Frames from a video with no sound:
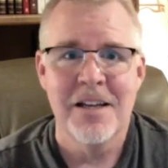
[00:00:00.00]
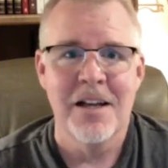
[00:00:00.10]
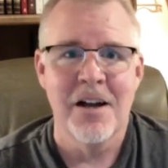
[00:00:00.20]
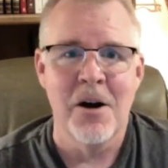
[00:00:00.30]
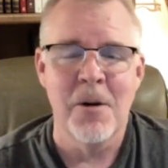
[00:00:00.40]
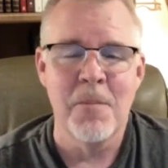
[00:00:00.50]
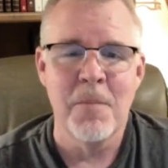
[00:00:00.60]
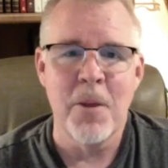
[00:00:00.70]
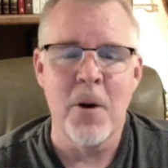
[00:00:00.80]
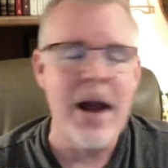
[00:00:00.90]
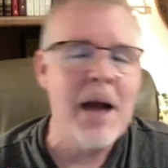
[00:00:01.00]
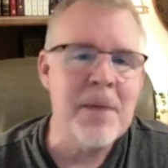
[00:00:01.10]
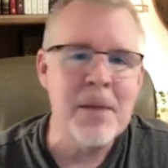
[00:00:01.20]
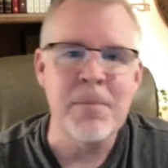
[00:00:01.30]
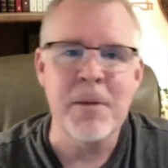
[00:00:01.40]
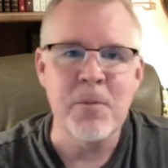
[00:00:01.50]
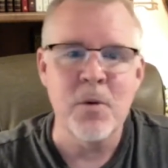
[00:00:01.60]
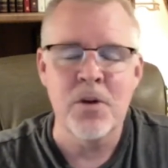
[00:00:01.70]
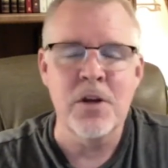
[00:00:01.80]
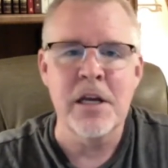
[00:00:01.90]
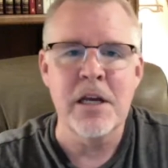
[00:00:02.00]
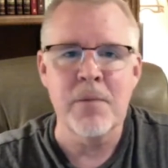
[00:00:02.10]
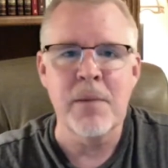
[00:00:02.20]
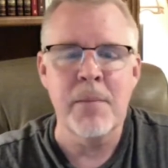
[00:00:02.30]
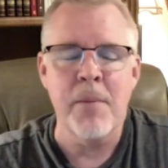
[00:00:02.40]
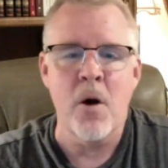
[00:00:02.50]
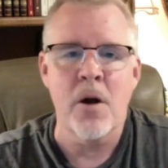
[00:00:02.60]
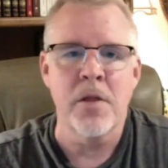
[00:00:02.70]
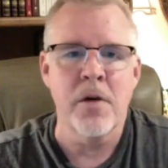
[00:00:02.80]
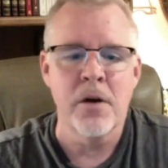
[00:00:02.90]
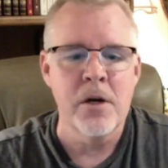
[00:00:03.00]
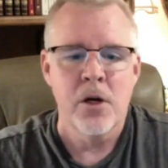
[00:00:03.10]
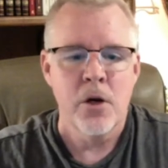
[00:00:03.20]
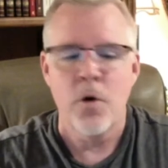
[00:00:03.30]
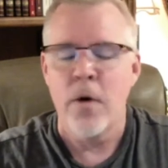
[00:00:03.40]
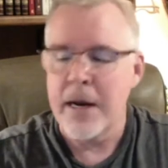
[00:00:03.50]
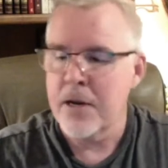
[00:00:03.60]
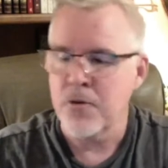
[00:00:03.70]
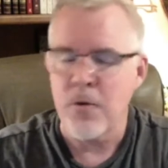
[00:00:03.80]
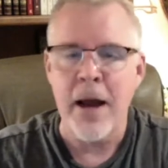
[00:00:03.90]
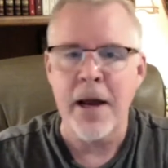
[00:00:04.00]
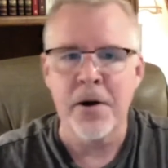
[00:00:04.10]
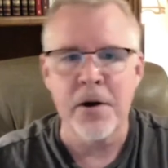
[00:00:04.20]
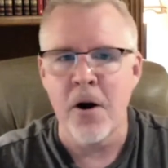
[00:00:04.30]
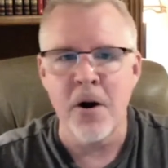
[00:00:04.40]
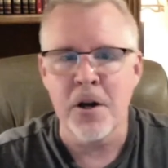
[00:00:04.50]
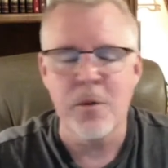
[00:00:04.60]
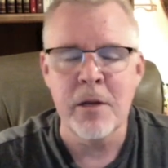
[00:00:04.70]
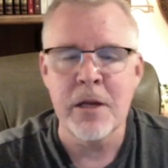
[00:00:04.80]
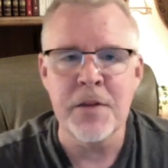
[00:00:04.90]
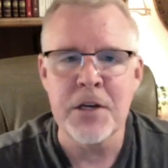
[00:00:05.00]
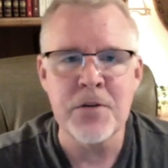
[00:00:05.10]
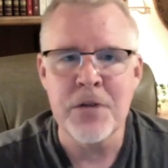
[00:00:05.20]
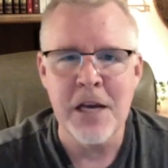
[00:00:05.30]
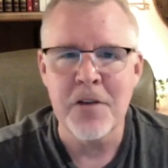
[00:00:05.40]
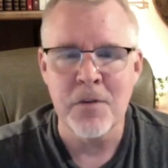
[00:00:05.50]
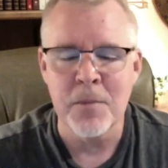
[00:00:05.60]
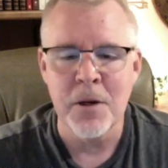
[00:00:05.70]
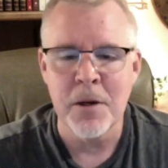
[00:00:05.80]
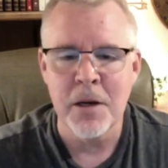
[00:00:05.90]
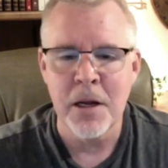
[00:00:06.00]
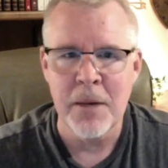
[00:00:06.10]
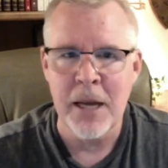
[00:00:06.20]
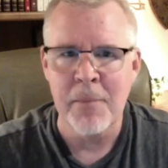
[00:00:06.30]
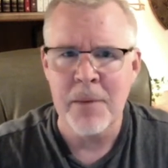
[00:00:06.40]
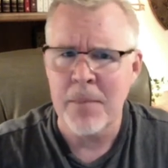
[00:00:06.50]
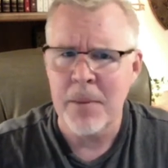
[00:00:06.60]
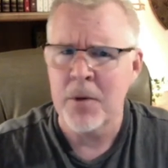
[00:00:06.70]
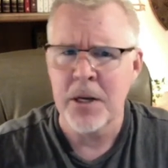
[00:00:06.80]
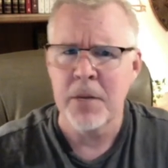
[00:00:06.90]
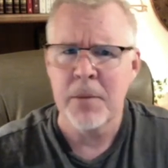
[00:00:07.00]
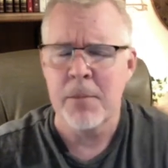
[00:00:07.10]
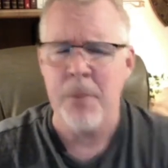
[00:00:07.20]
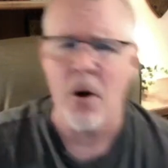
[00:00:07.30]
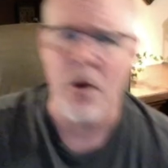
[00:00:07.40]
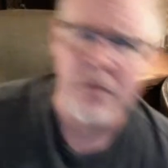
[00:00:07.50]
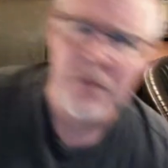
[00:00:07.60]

Or how many people do you get to be a part of the greatest writer, arguably, in the New Testament? I mean, how many people get to be a part of